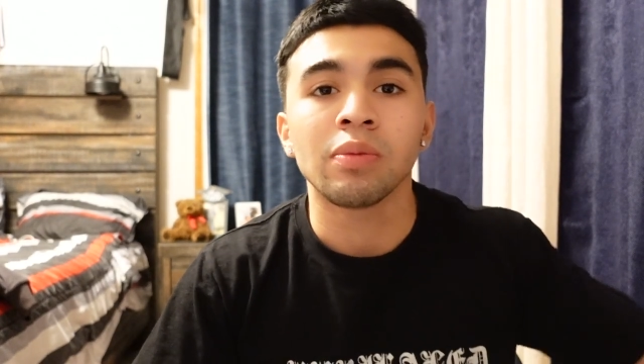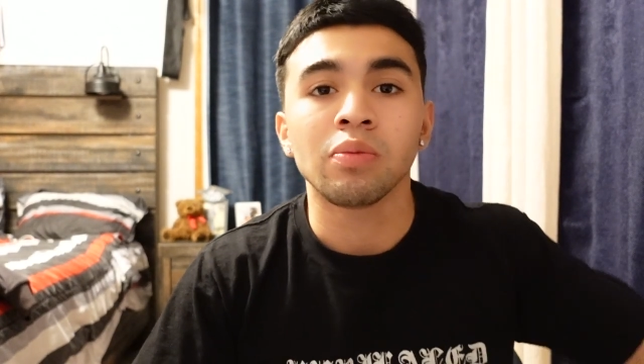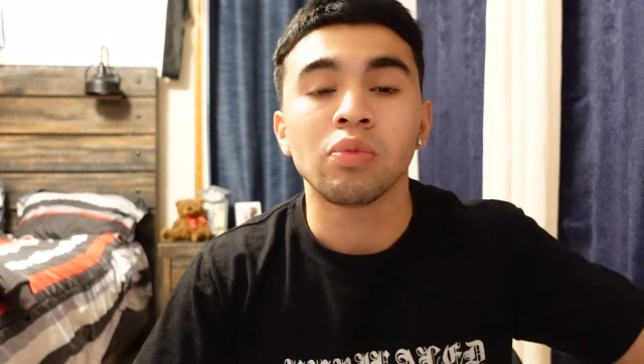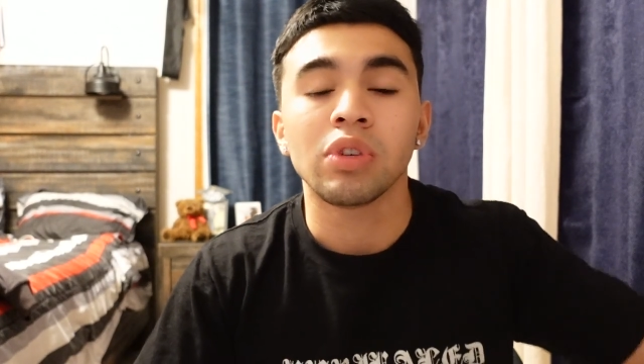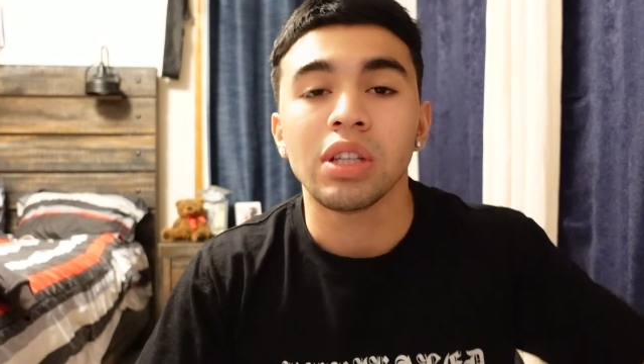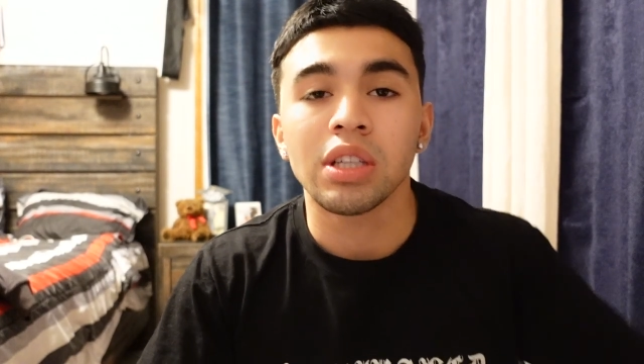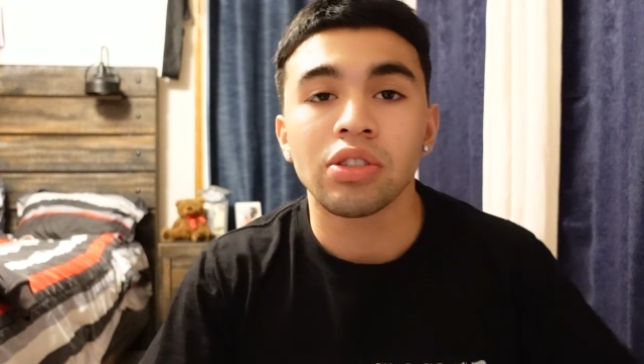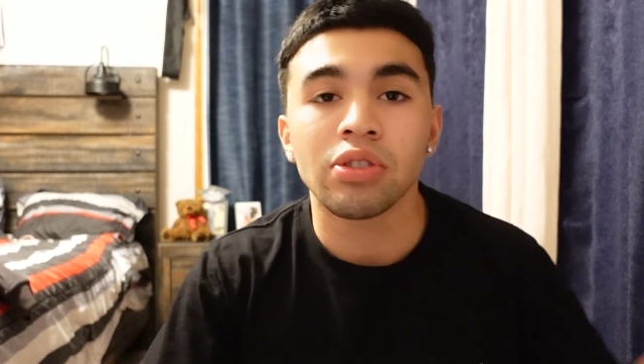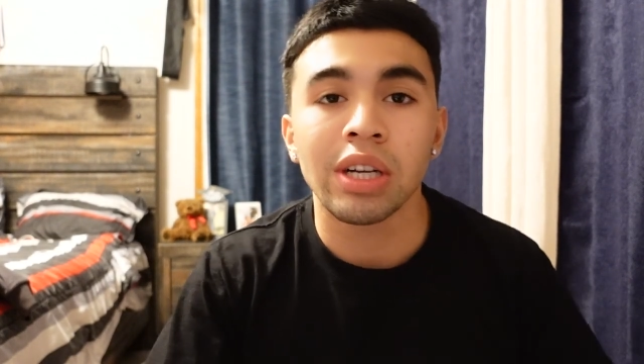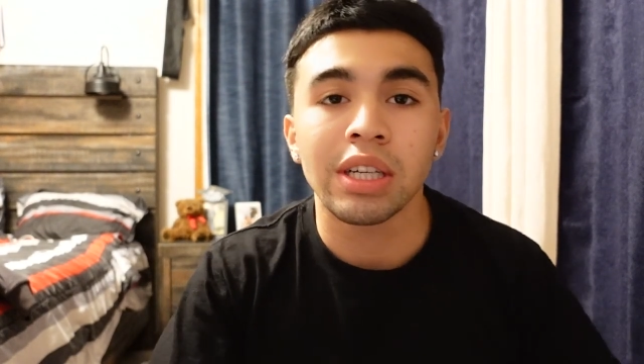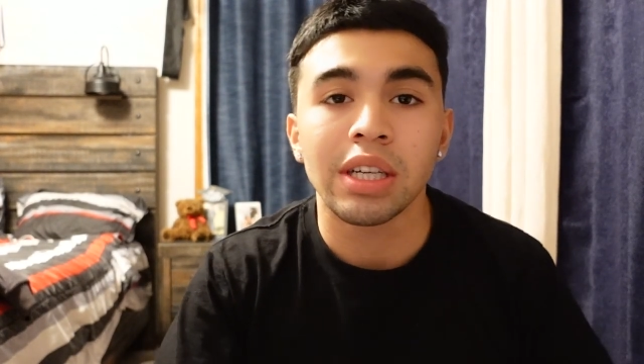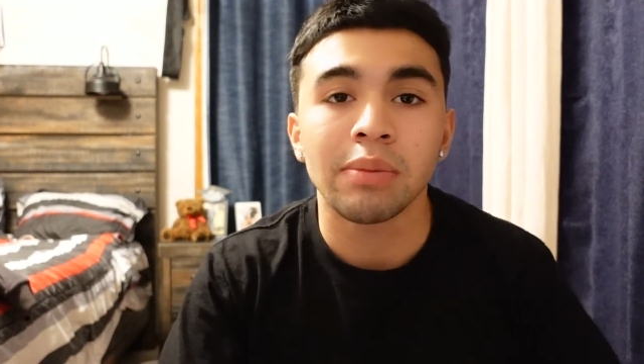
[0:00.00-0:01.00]
and really
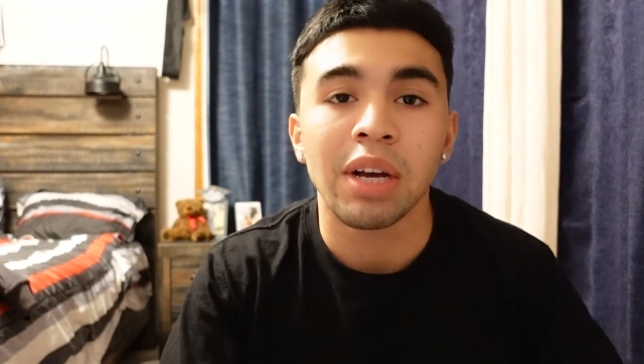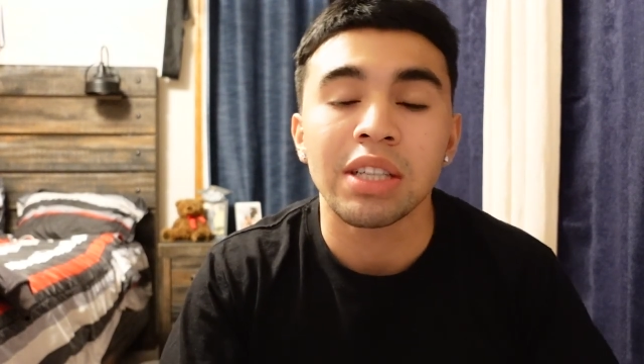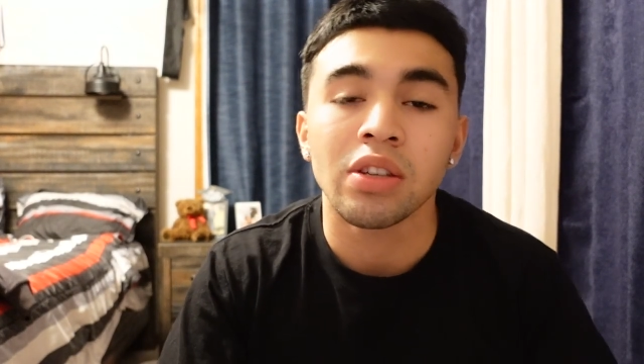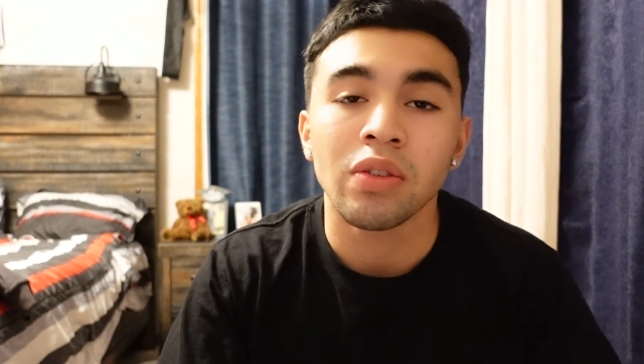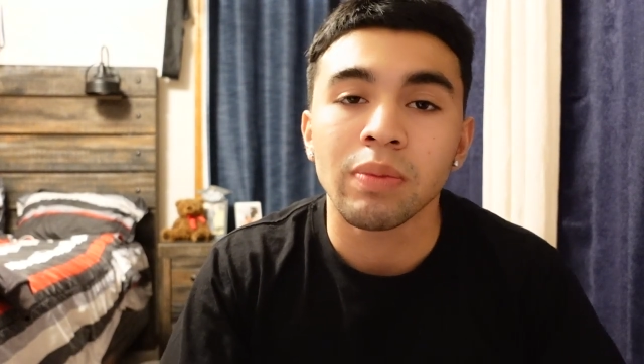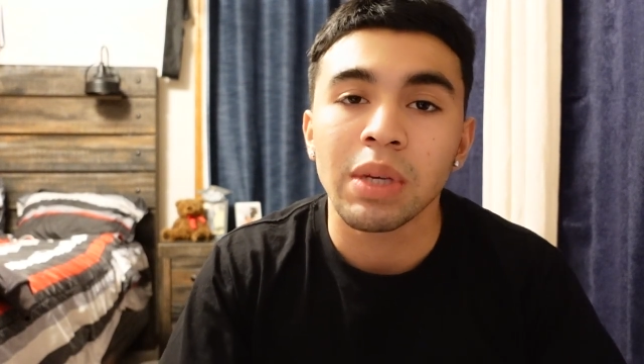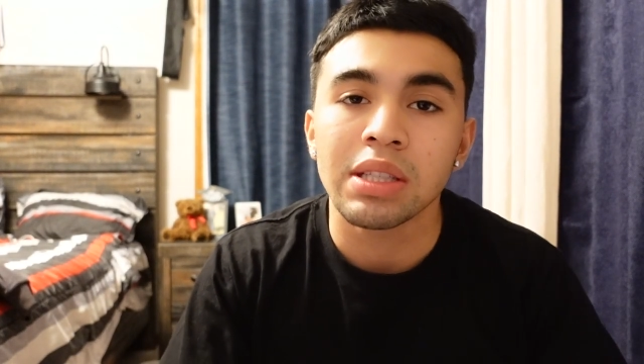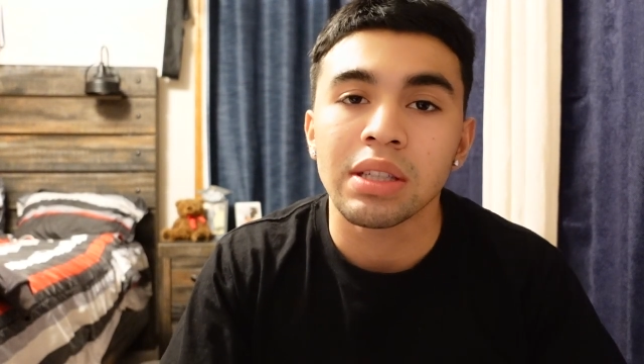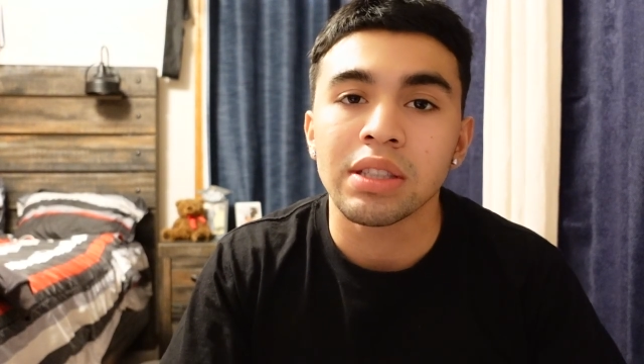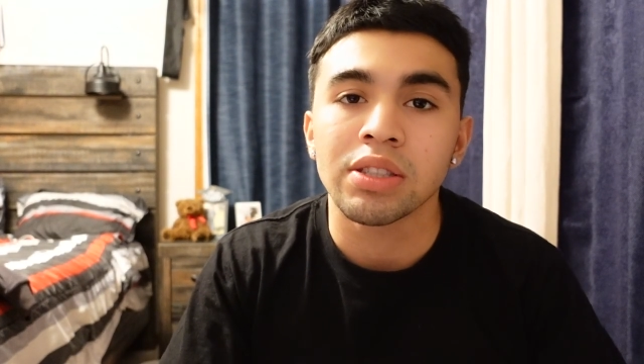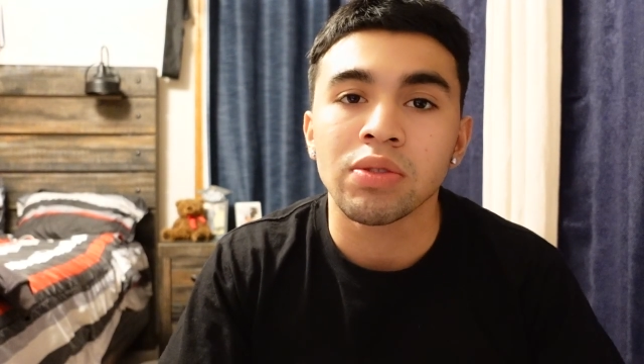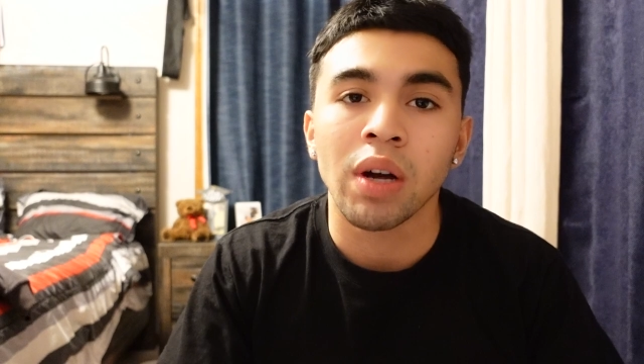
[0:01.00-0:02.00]
trying to get myself
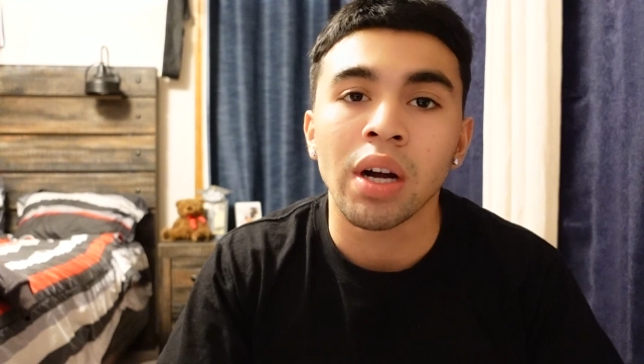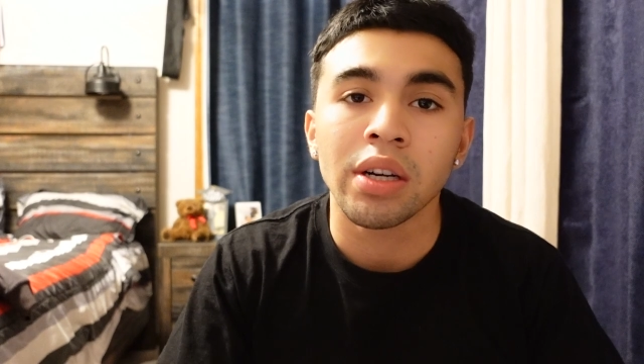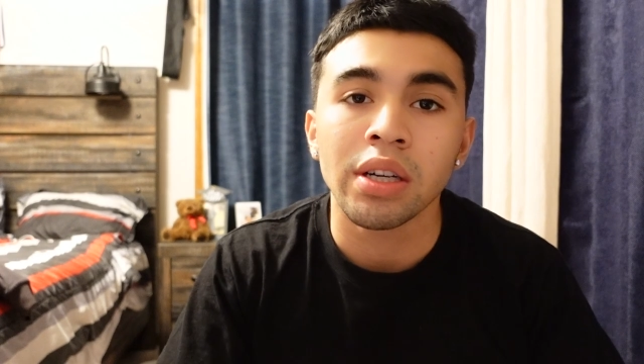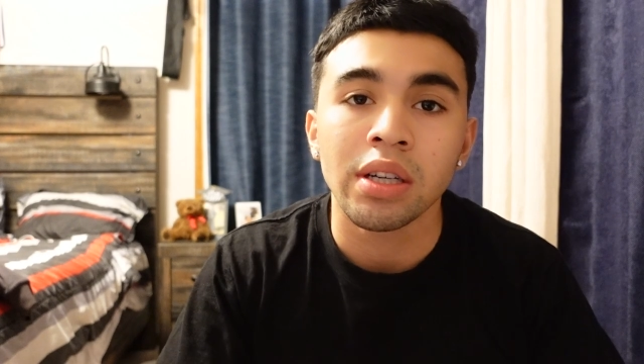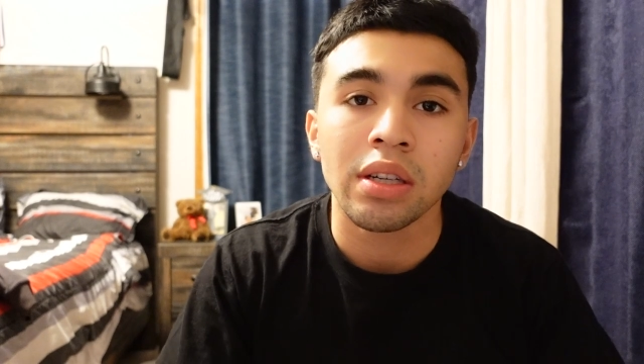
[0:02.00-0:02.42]
mentally stronger,